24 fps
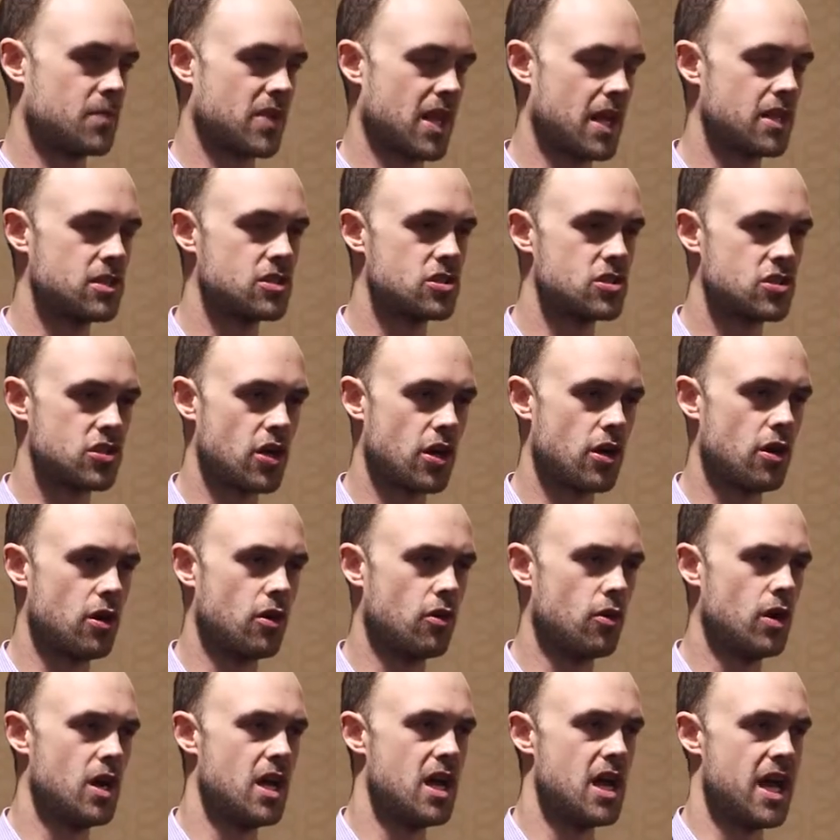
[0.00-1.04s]
And
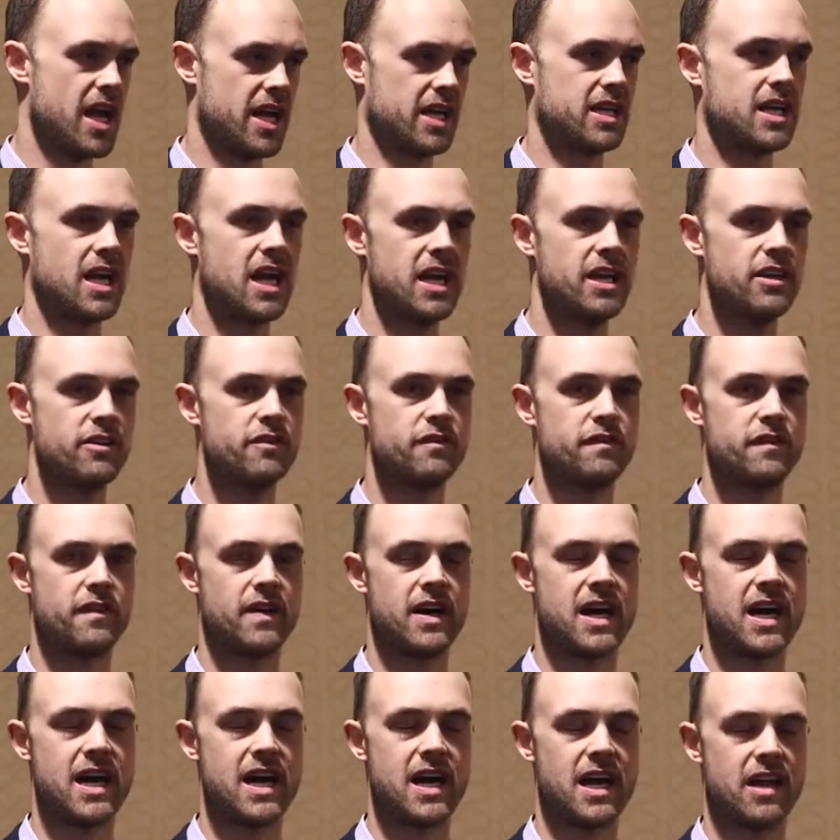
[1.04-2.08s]
so it kind of
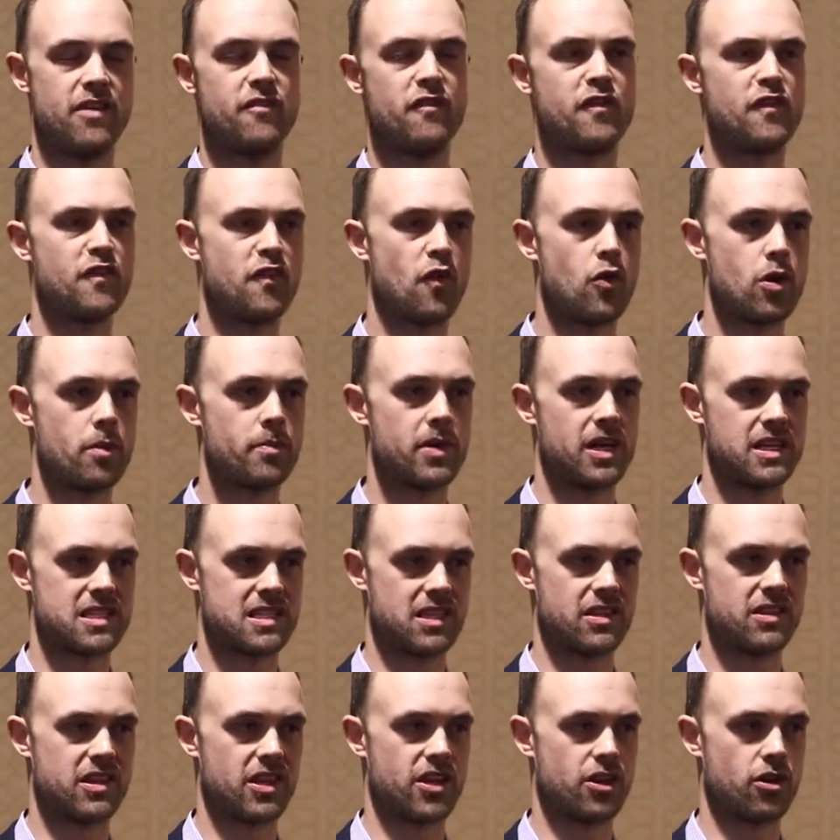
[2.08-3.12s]
informed us
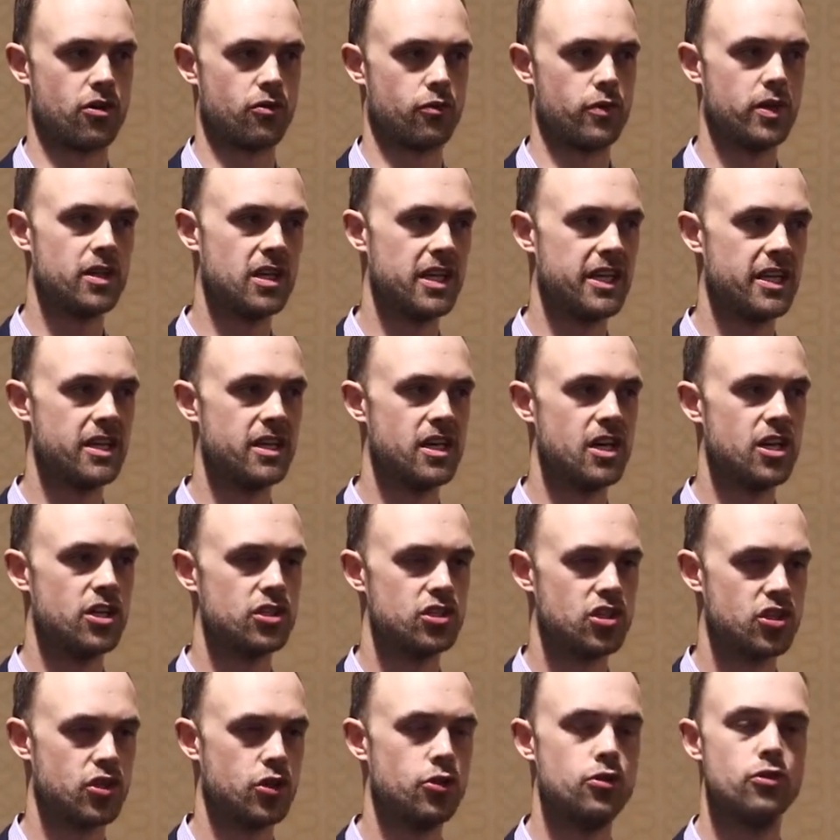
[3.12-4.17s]
that there are really
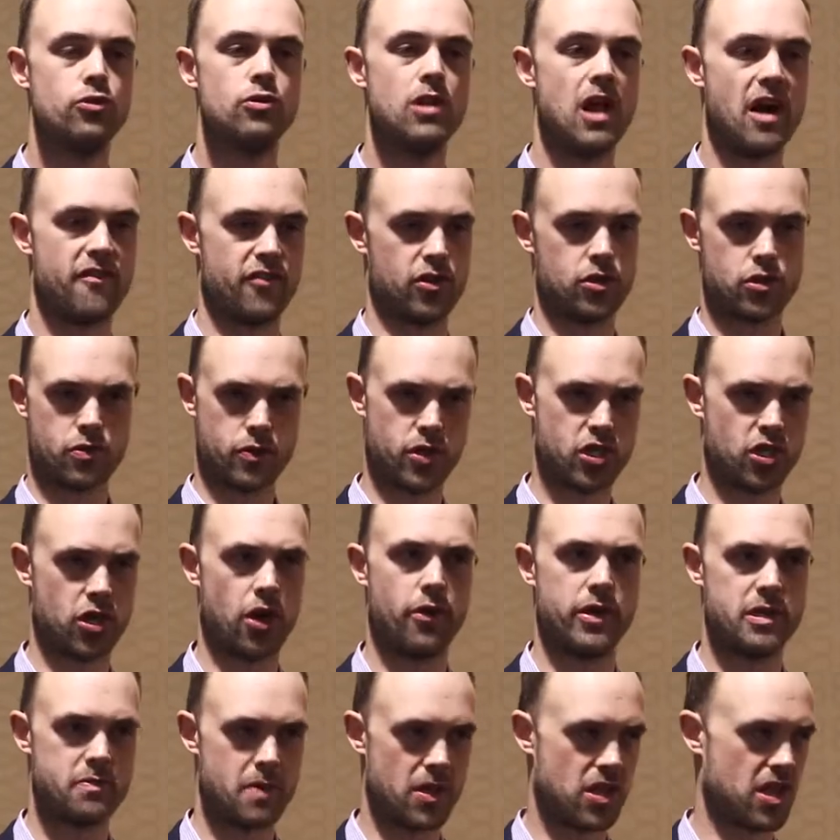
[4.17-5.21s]
2 levers we should
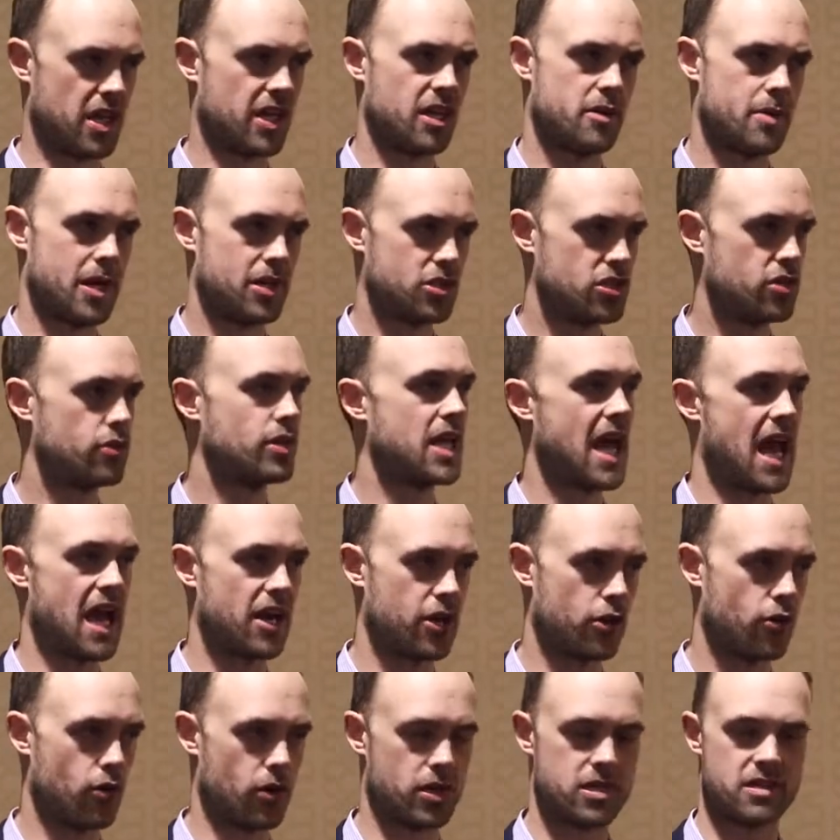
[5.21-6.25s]
always be thinking about, 2
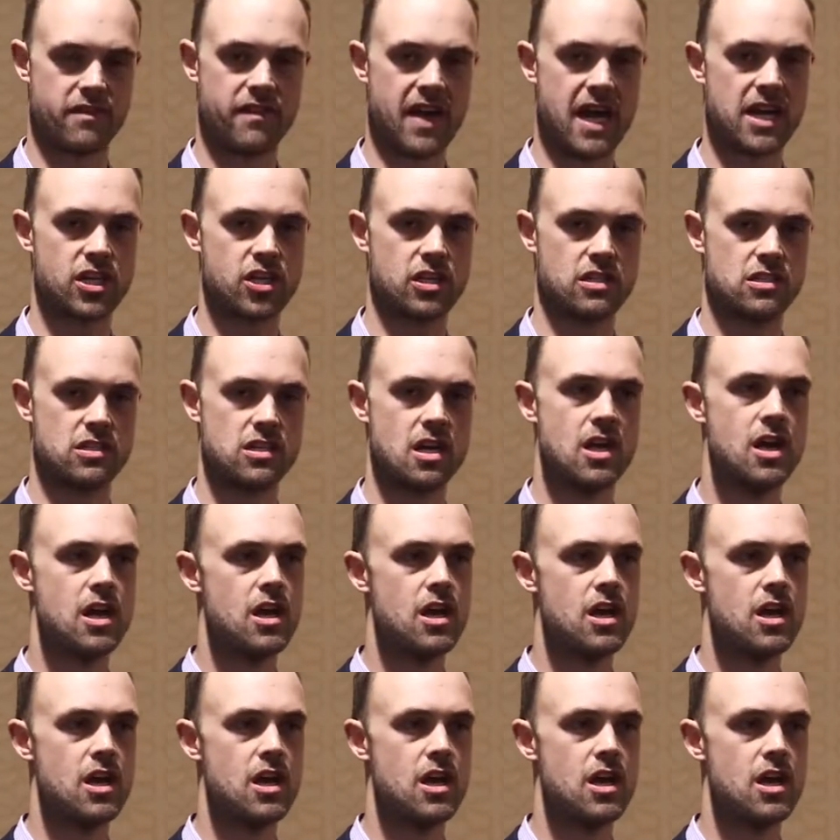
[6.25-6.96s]
categories of actions.